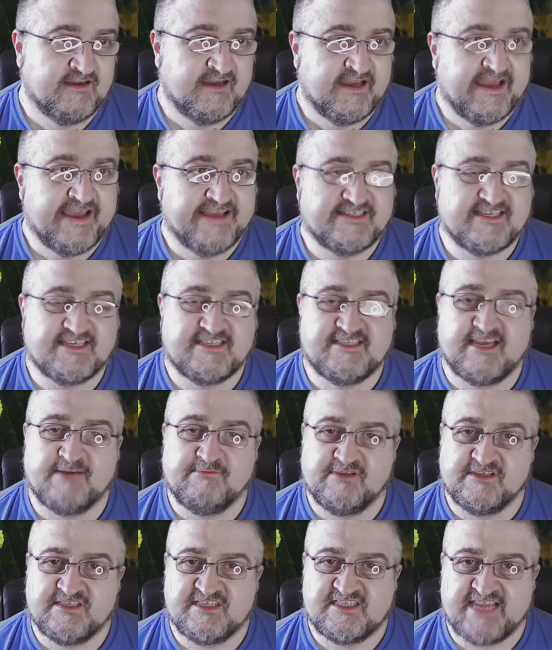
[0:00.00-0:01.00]
it's a
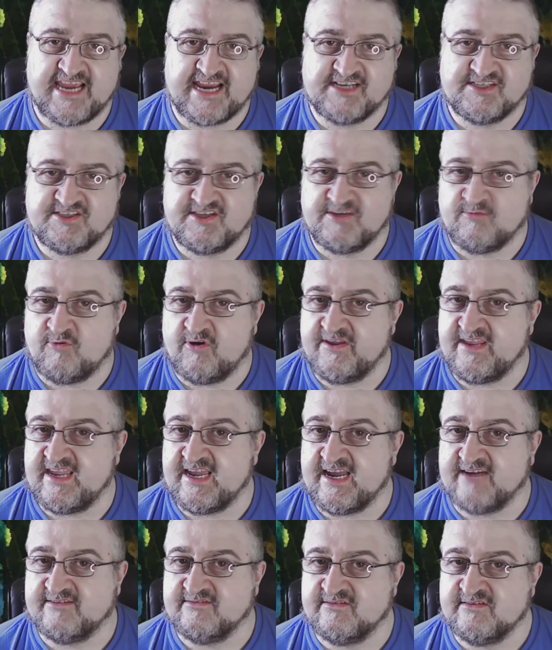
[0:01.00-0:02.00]
similar sense to what you
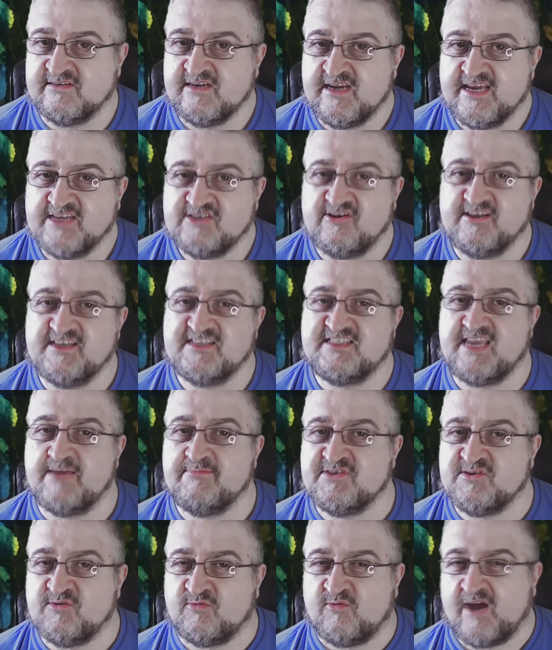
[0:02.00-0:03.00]
have. It's not the same
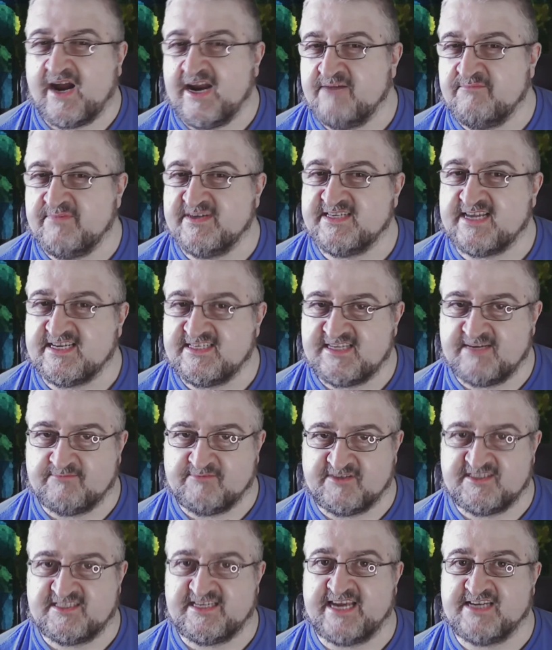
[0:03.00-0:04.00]
as a wire, but it's that similar
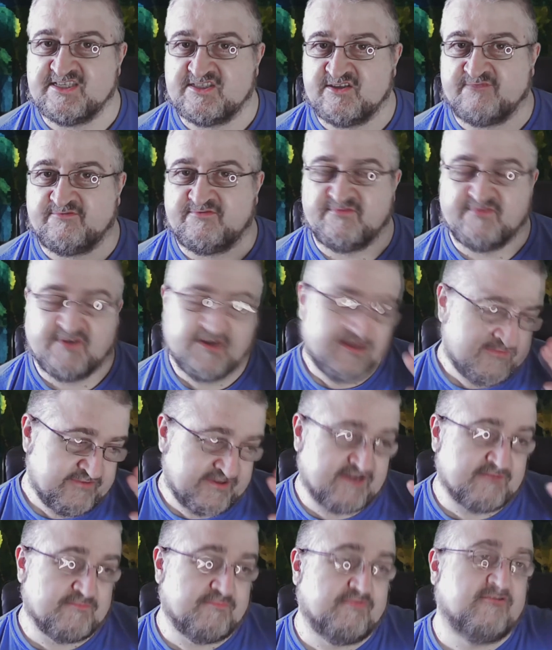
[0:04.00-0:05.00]
sense of the
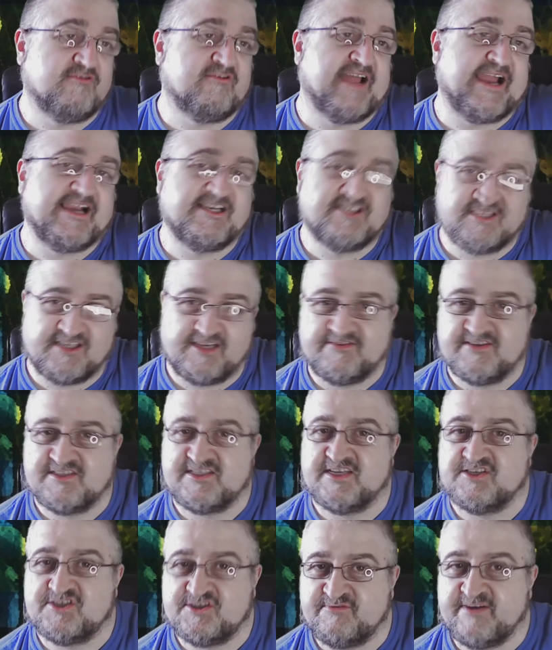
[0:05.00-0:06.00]
complexity of the
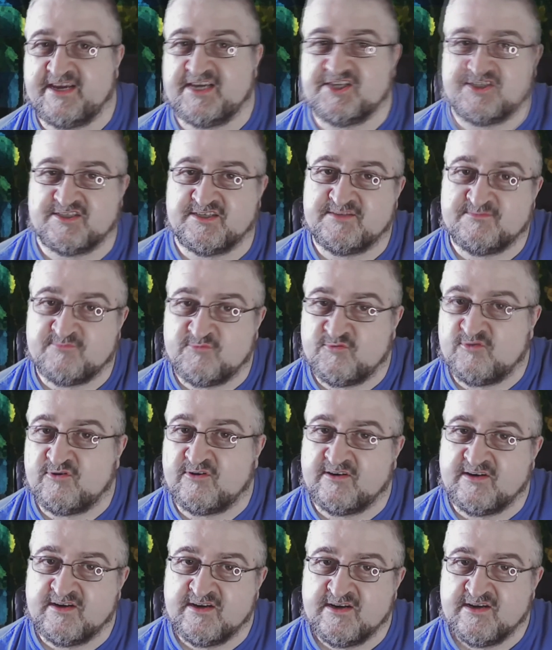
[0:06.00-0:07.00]
situation is more.
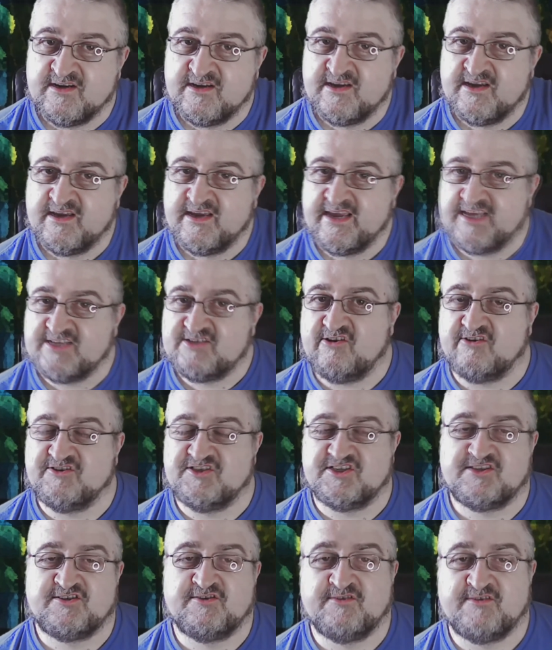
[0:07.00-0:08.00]
It's not
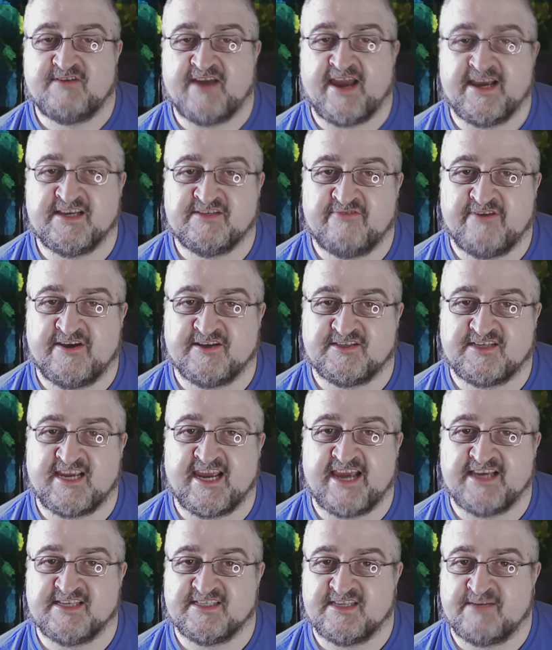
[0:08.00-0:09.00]
just good guys versus
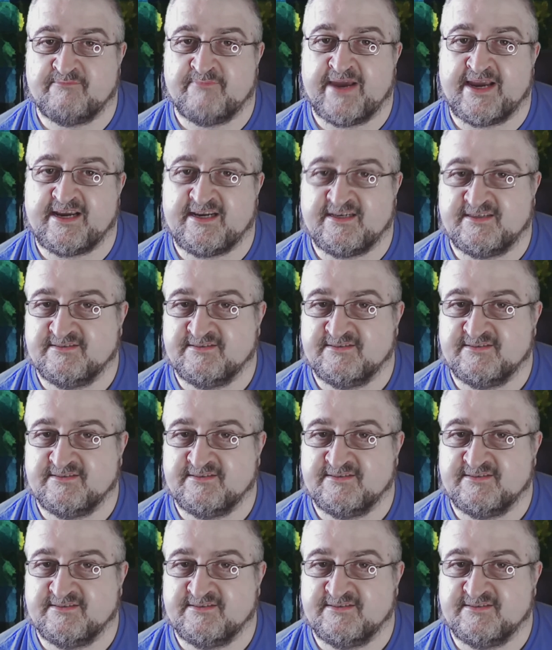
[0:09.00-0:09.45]
guys in a big